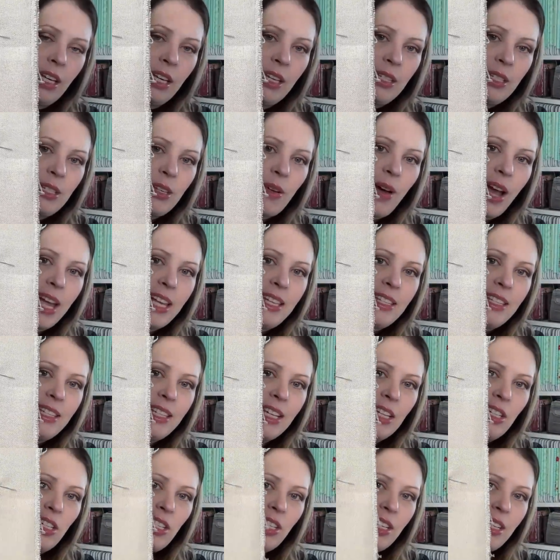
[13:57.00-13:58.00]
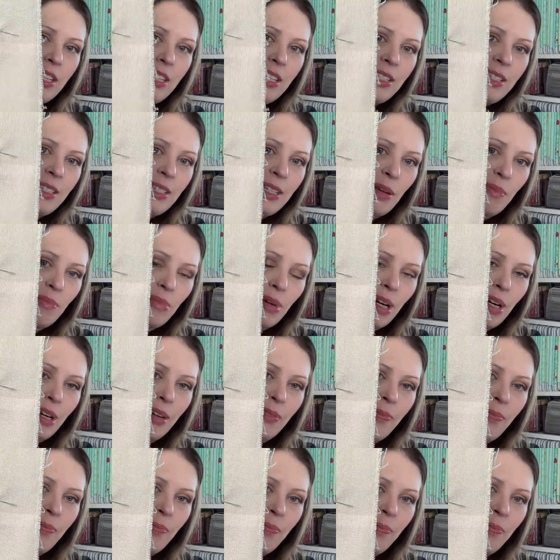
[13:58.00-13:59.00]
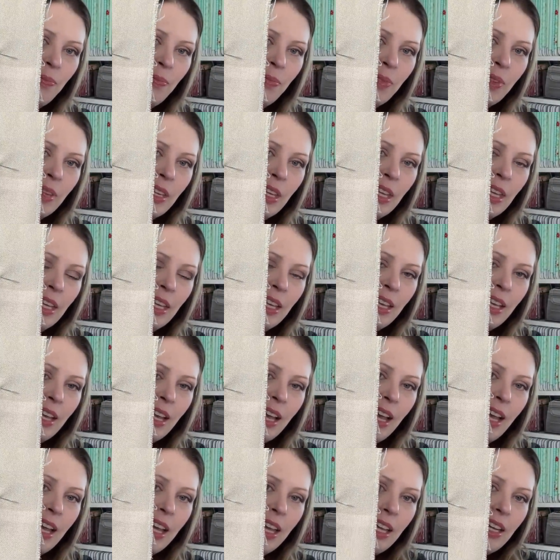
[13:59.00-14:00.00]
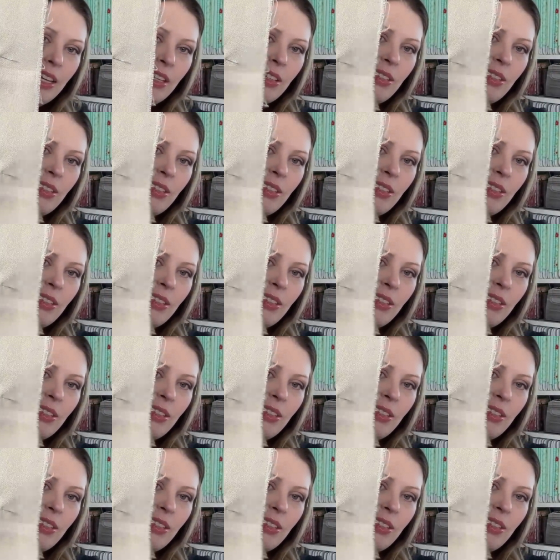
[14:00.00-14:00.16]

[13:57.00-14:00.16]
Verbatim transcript: so I stitched December. It